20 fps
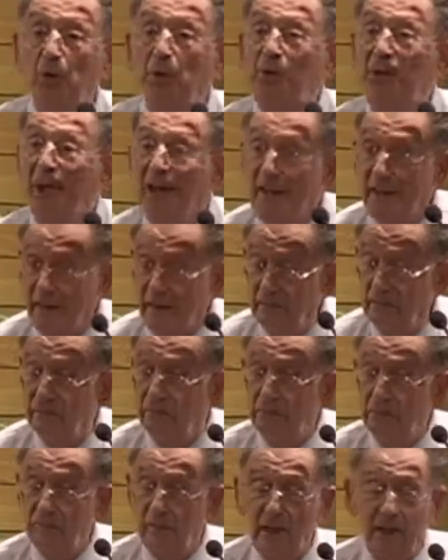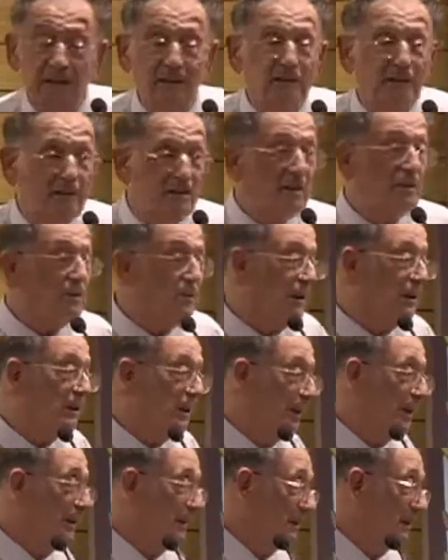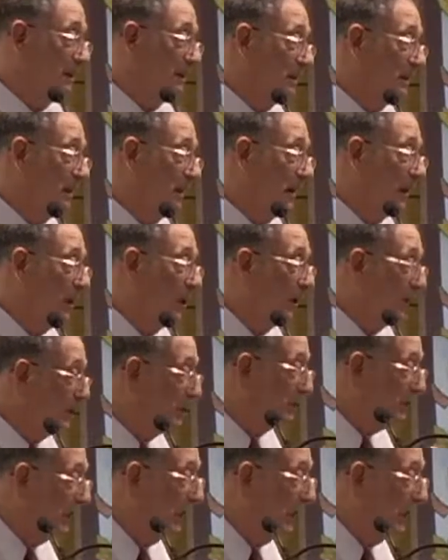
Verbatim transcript: today, and this is what I, I want to